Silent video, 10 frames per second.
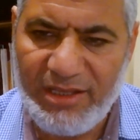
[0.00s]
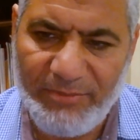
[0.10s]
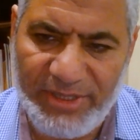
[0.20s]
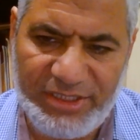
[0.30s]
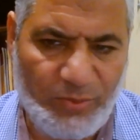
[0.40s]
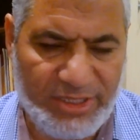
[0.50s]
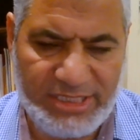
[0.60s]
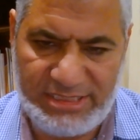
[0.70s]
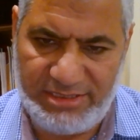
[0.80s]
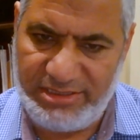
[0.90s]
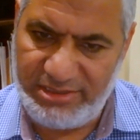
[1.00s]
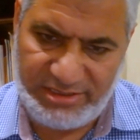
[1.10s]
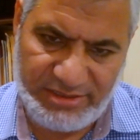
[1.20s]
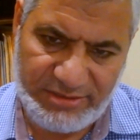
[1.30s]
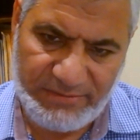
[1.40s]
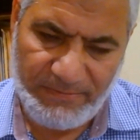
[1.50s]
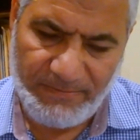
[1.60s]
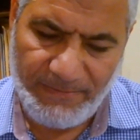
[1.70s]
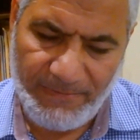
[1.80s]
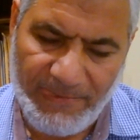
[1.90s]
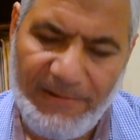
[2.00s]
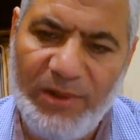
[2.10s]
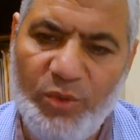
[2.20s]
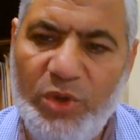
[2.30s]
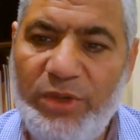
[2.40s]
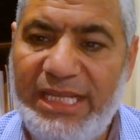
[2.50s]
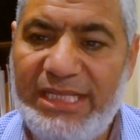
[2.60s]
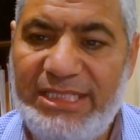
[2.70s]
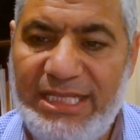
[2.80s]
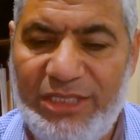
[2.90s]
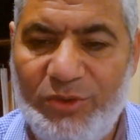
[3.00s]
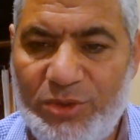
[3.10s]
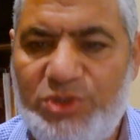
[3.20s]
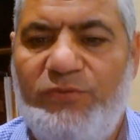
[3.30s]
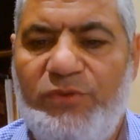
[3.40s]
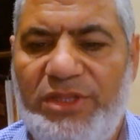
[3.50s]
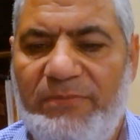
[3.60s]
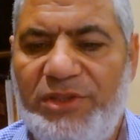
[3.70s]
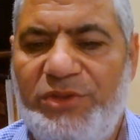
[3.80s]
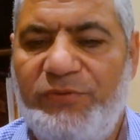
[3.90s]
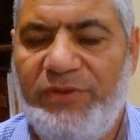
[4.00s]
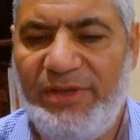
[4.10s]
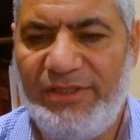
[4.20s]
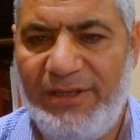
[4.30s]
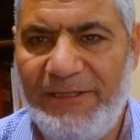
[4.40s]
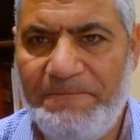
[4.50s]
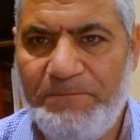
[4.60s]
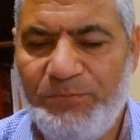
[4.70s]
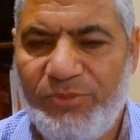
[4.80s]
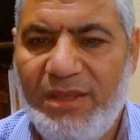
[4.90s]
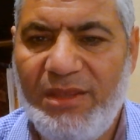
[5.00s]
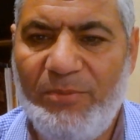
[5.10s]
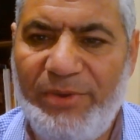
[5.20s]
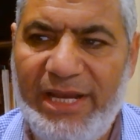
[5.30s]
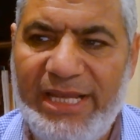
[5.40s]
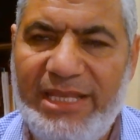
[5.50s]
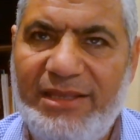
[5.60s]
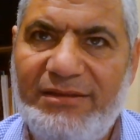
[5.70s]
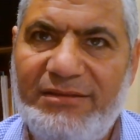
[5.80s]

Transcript: My dear brothers and sisters, we will get ready also for the month of Ramadan by